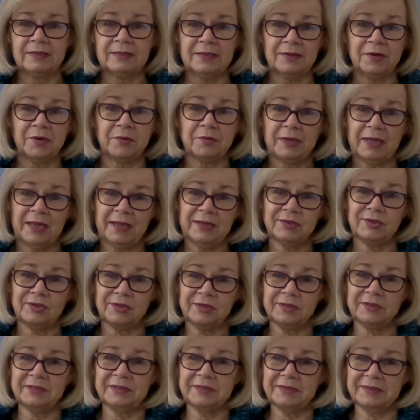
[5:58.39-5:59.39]
You know, cash
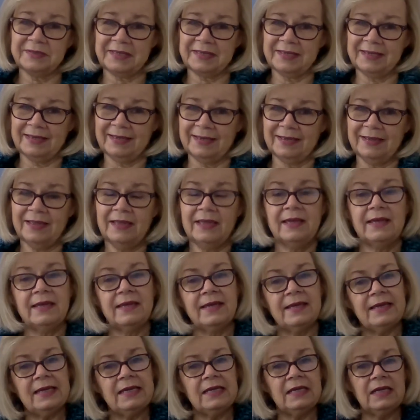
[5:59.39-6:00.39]
still is king.
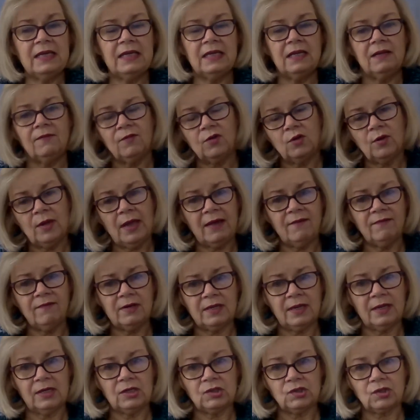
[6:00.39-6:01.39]
And if you have
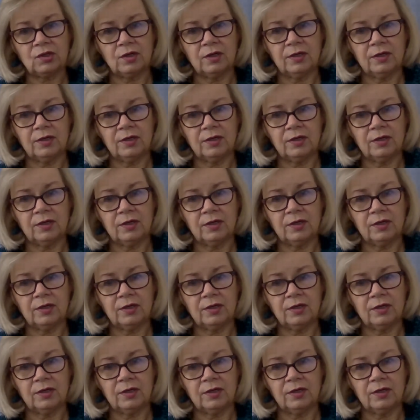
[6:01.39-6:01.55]
a cash